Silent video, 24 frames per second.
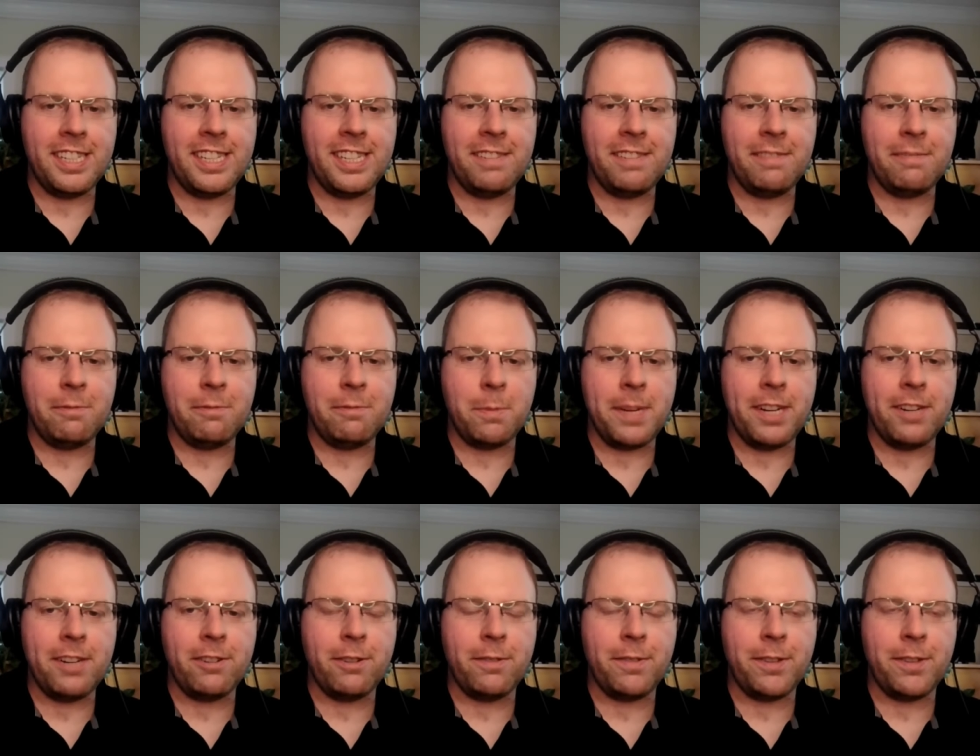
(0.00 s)
the
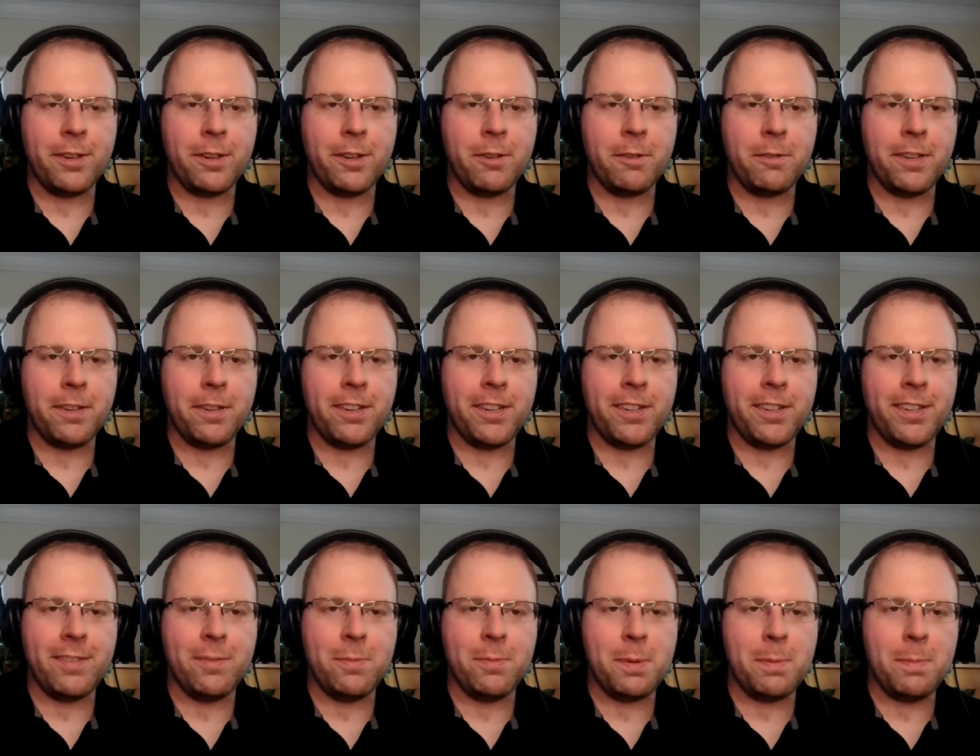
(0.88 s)
remainder of your career,
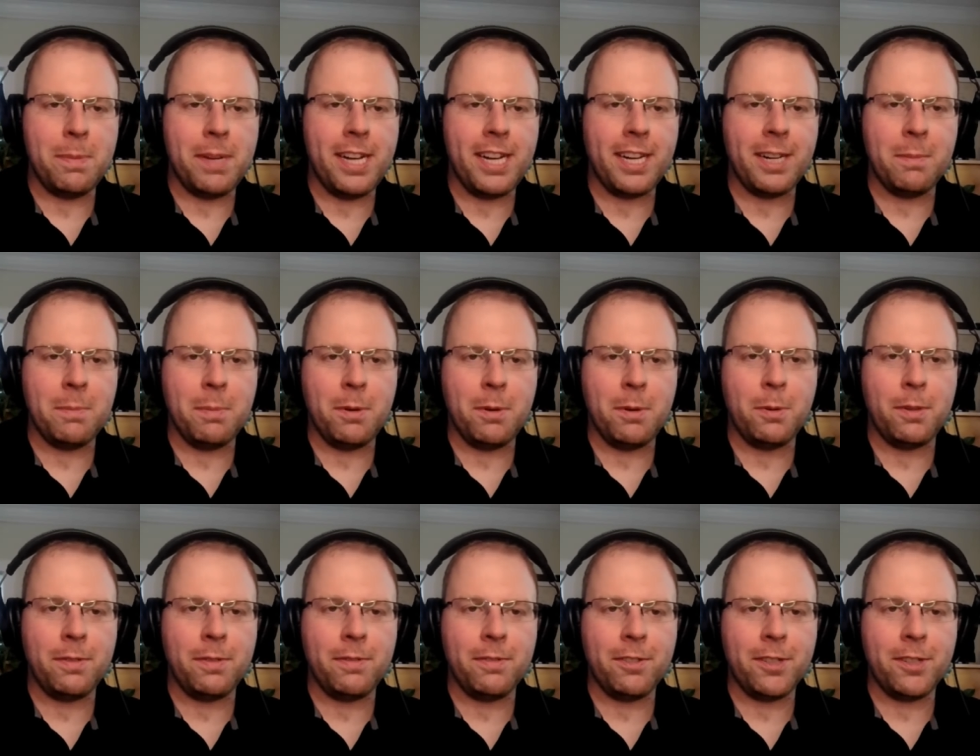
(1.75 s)
you haven't been back in
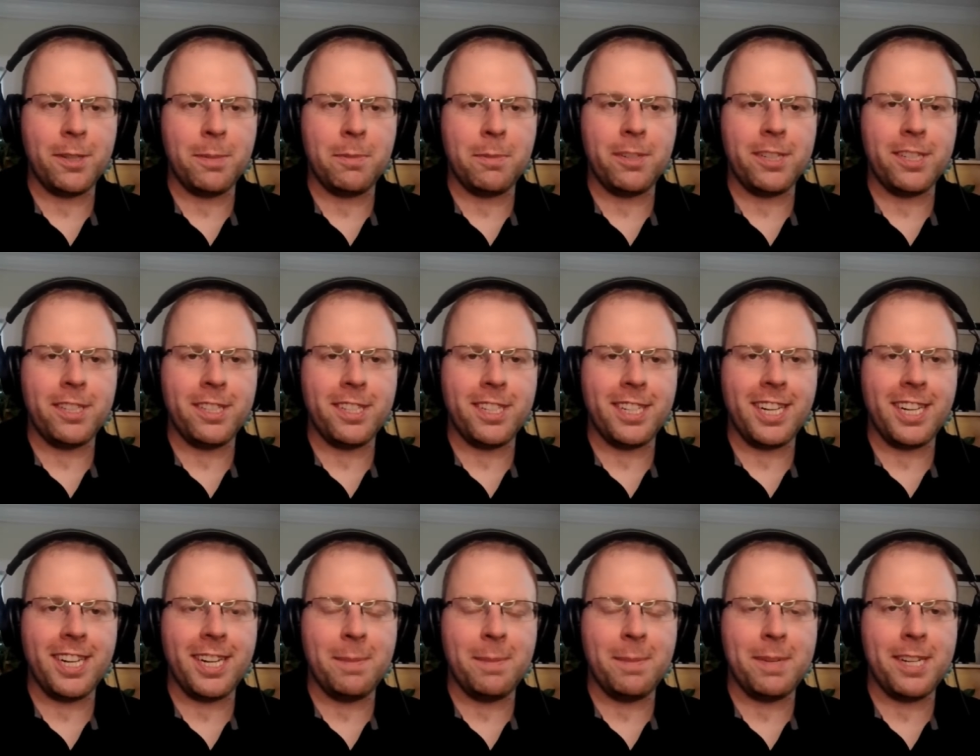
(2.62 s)
Poland for some reason. I
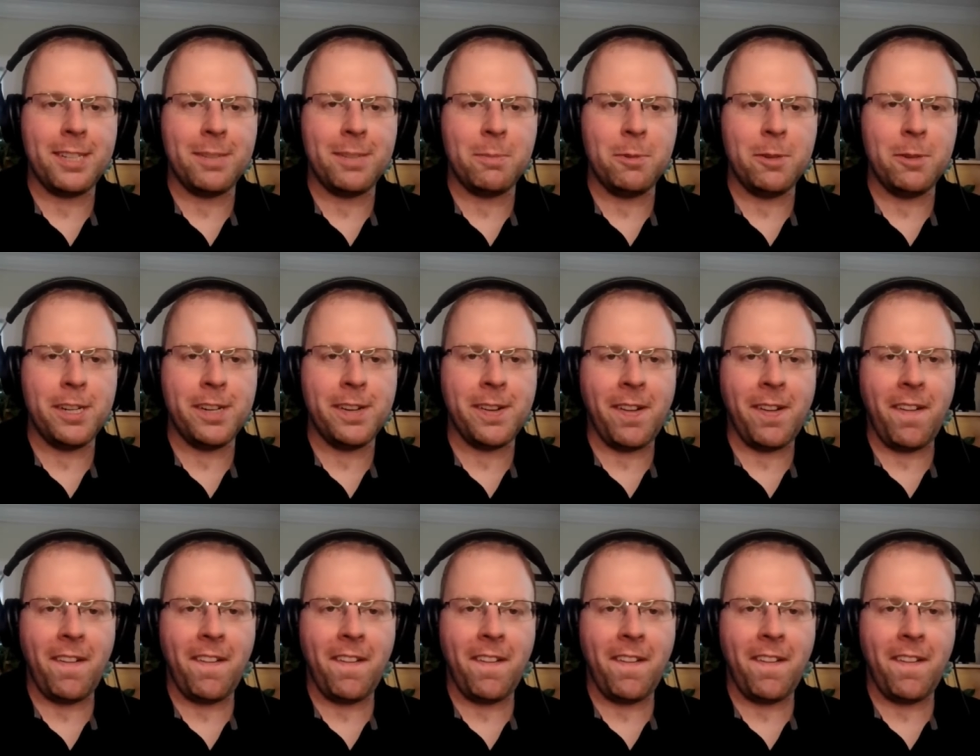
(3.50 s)
can't imagine why.